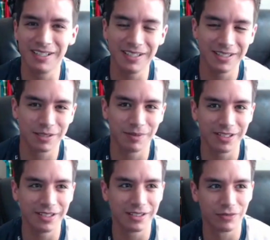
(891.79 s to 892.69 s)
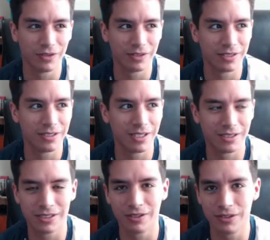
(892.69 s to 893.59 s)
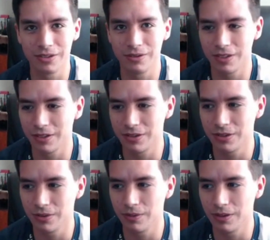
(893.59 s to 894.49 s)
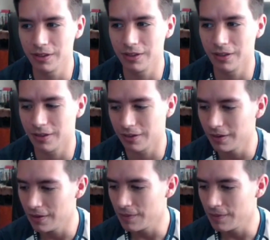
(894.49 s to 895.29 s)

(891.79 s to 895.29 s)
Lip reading: on eating some onions to get Chillin' Dude into the